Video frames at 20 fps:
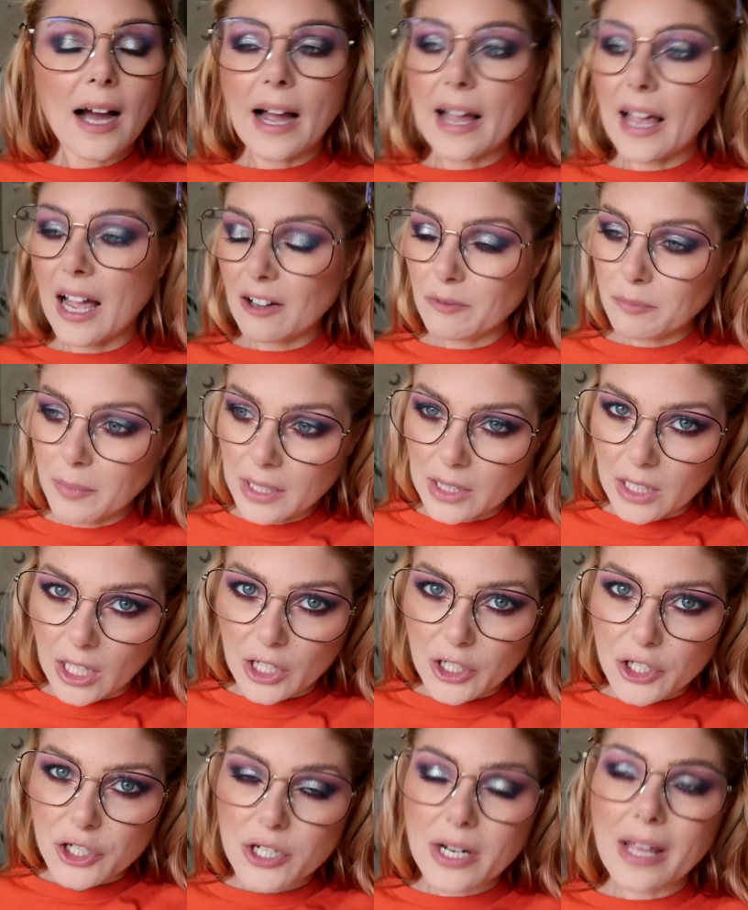I have my
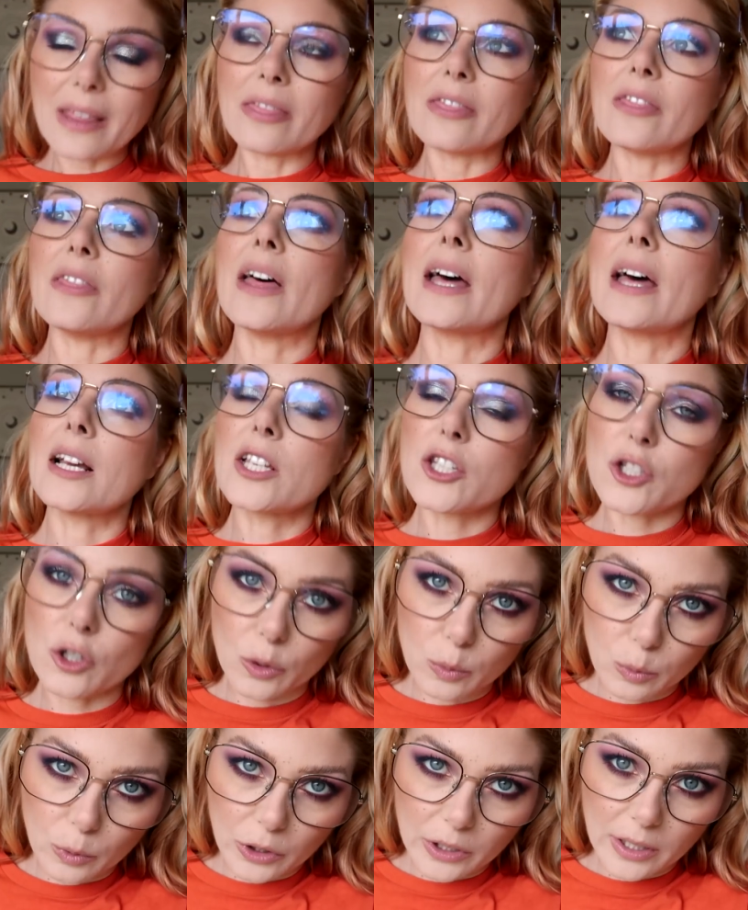lunch and I
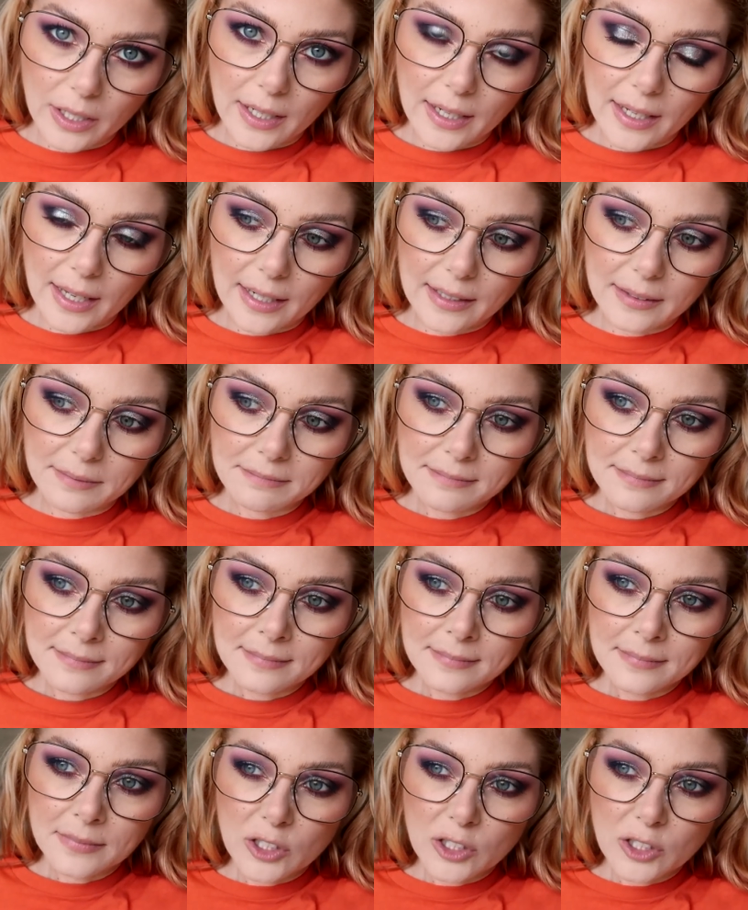start working again.